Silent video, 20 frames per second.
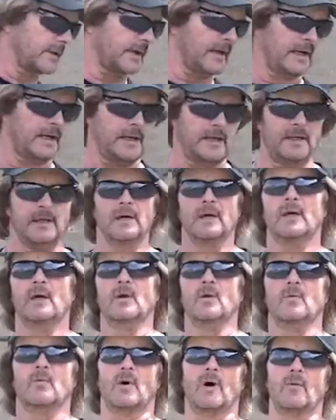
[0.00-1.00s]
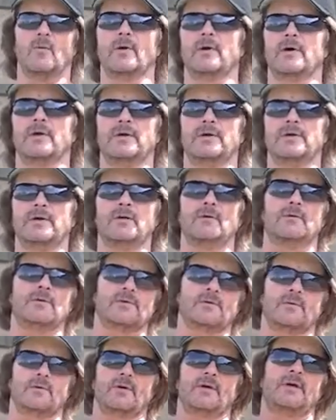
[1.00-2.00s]
okay, what we're going to do
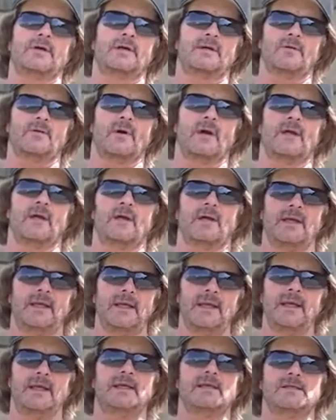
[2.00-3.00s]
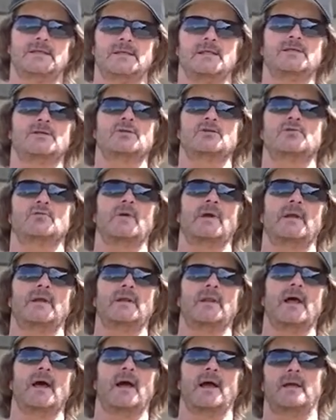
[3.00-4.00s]
is we're going to create an easy straight
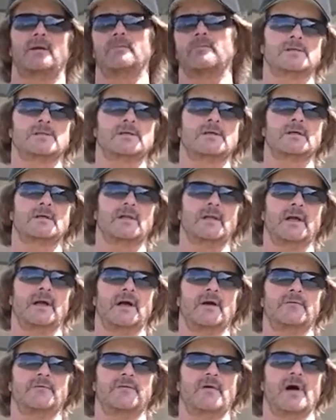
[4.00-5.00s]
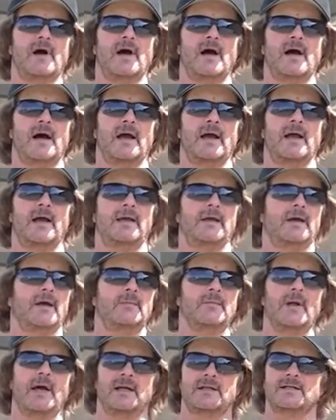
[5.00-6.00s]
line. Just to clarify,
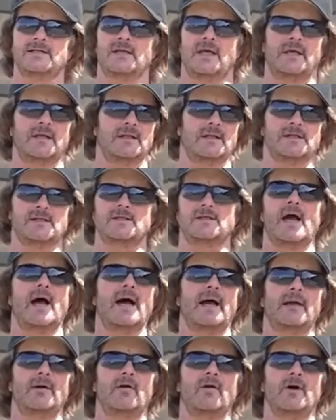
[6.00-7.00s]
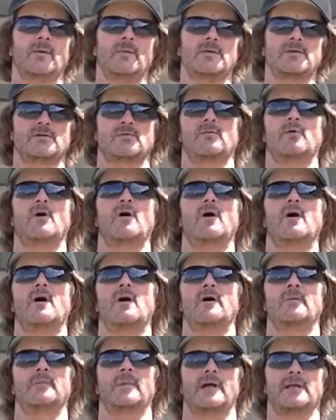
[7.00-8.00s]
I'm not saying that sidearm is
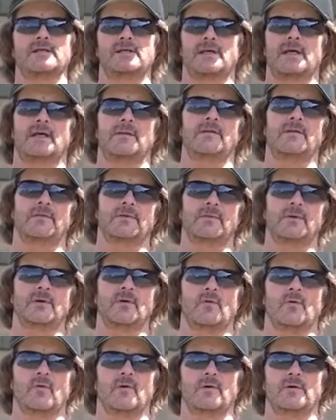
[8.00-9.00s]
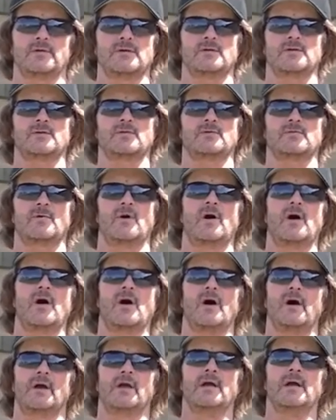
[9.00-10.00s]
wrong, I'm not saying that three quarters is
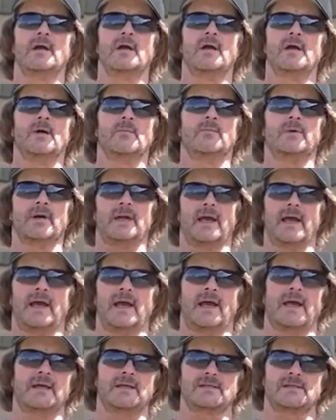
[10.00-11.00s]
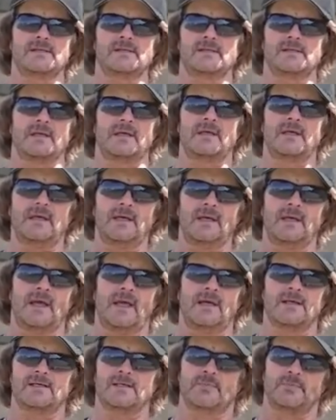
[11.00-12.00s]
wrong, but as
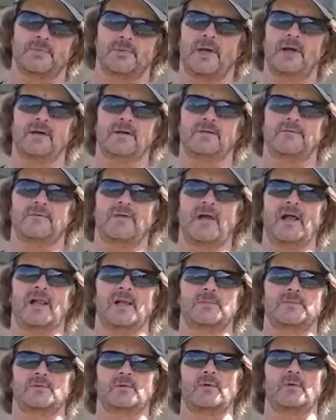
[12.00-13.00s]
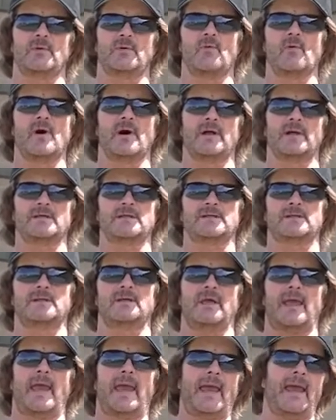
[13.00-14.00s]
the player develops, what we want is to
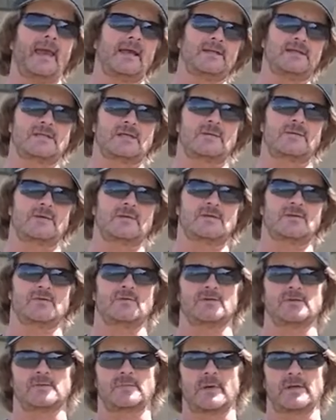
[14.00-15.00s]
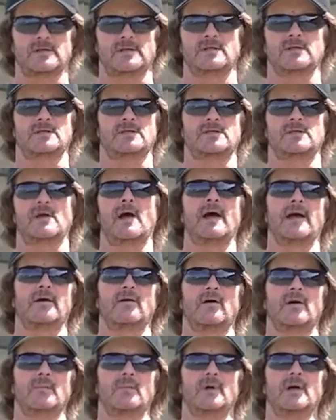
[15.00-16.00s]
add some of these tools, especially the
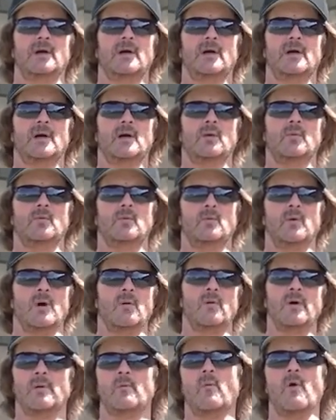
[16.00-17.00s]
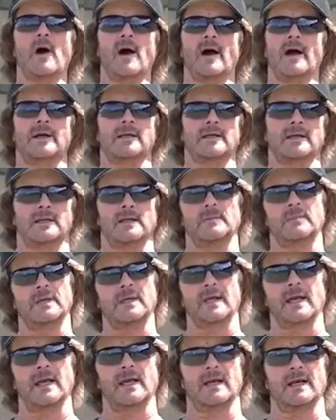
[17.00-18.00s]
sidearm. What we want in the
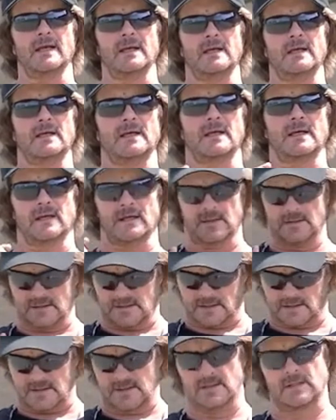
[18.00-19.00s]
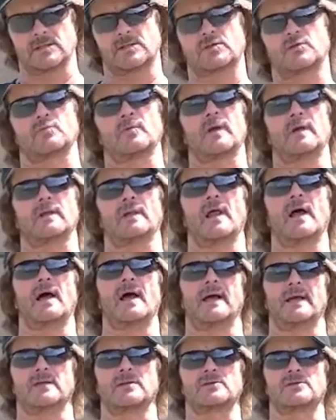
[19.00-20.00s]
beginning is straight
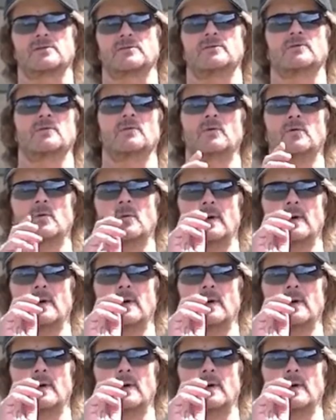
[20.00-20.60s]
lines to